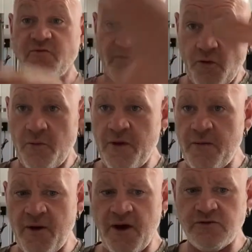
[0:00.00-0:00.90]
4
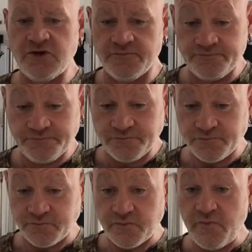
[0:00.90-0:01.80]
Beermails.
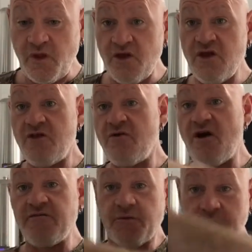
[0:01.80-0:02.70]
The other
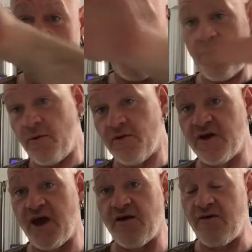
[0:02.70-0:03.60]
half had put them up on the
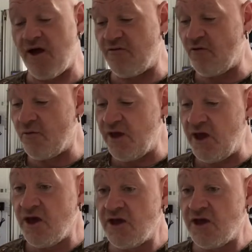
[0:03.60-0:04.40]
kegerator for me.